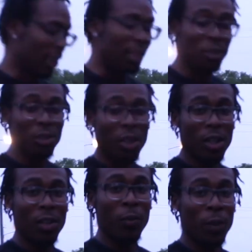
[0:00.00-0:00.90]
As you
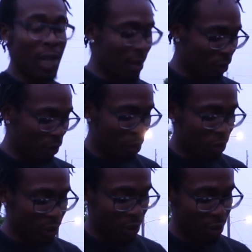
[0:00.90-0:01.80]
saw, we have the
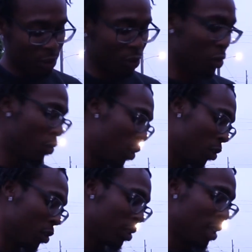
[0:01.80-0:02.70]
rotors here. These are new
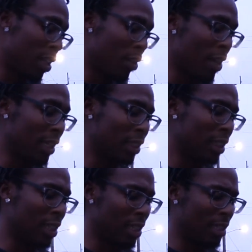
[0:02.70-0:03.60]
rotors. They're
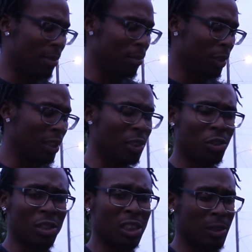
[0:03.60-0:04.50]
actually
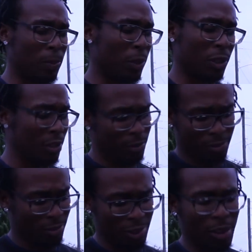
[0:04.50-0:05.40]
XiXX Sport
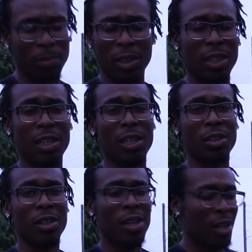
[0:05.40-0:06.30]
something or another.